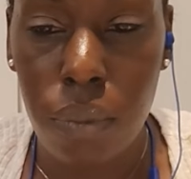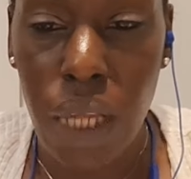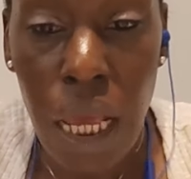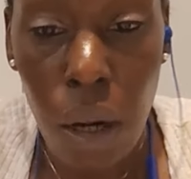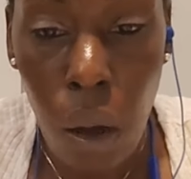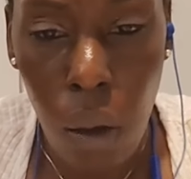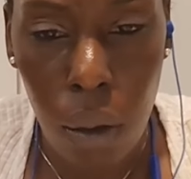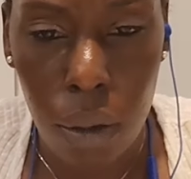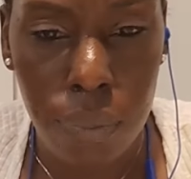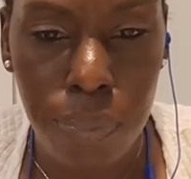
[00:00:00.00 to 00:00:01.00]
at
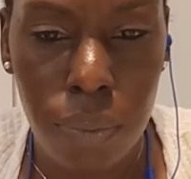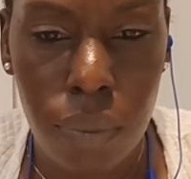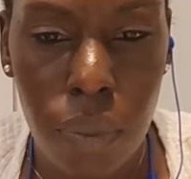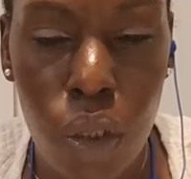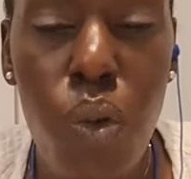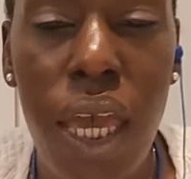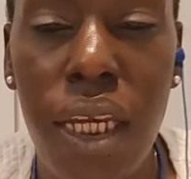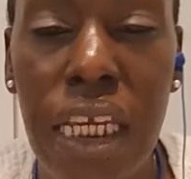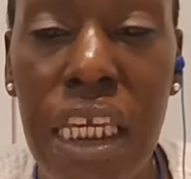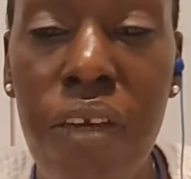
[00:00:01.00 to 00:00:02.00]
all. You
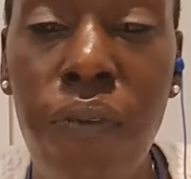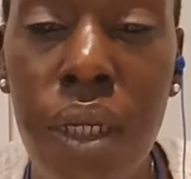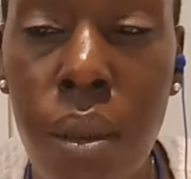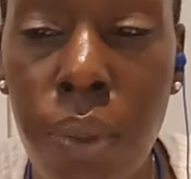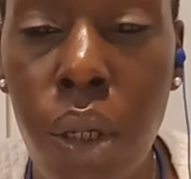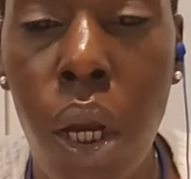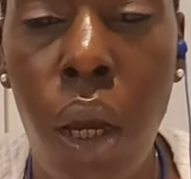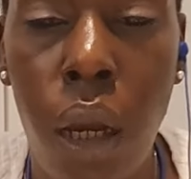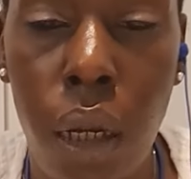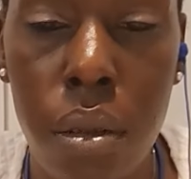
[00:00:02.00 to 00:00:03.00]
had even number
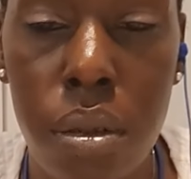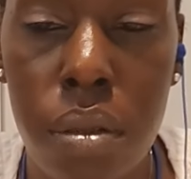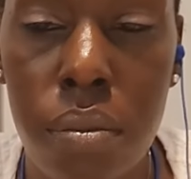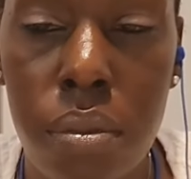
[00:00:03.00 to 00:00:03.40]
cards